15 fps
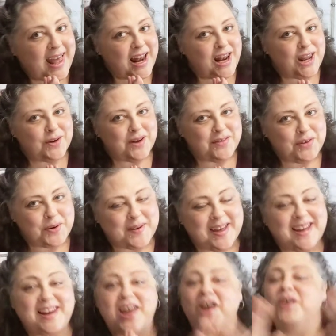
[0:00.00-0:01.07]
Hello
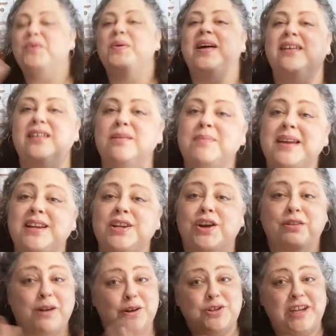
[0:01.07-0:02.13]
everyone, welcome into
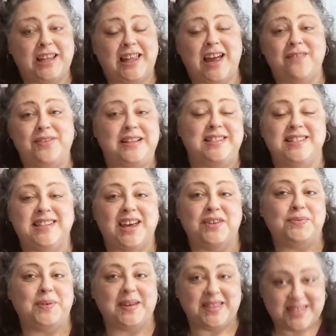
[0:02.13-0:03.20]
Crochet Life and
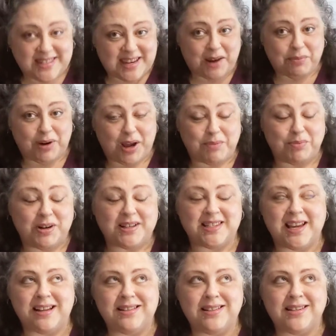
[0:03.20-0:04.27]
Stuff with Debra
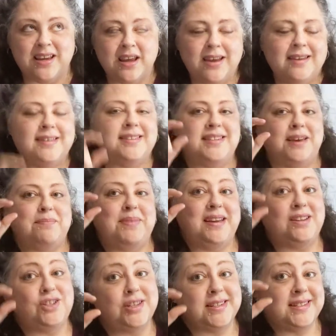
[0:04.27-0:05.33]
Presents.
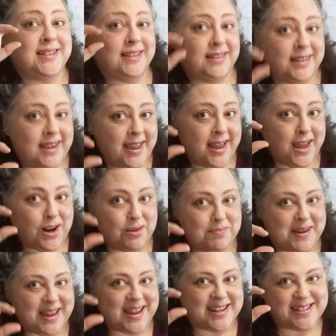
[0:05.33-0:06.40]
Something just a little
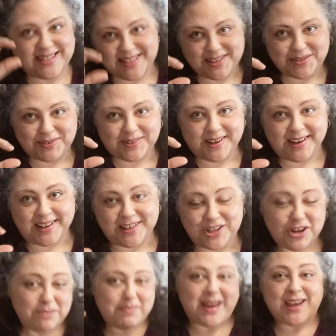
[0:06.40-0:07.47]
bit different.
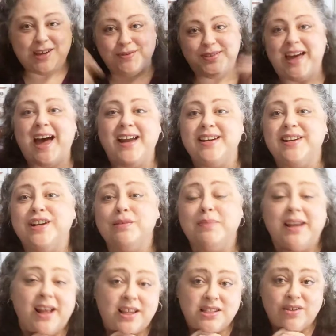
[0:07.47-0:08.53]
You may have gotten here
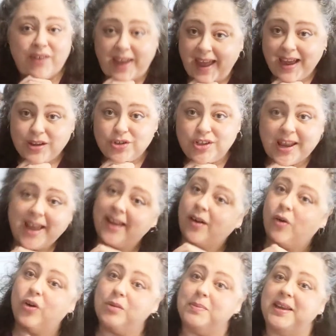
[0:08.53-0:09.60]
because of a hashtag
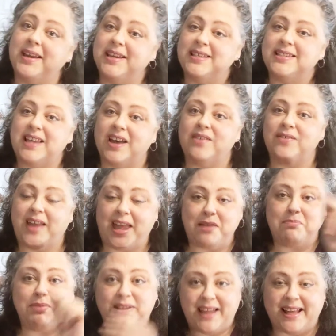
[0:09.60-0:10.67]
or because of
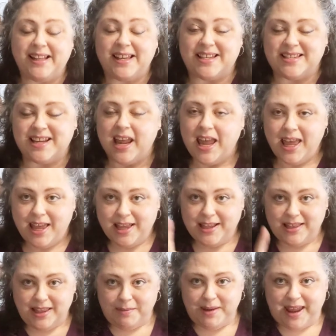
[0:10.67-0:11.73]
a playlist.
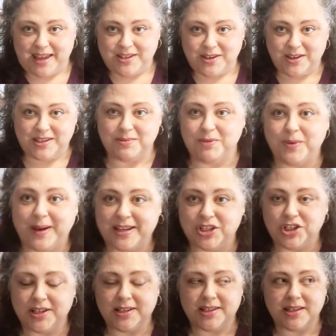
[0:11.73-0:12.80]
Let me ask you some
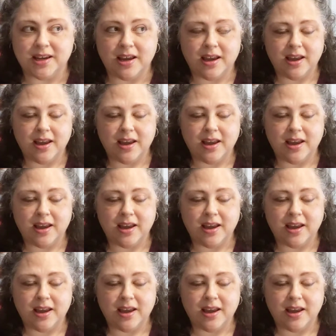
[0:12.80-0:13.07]
questions.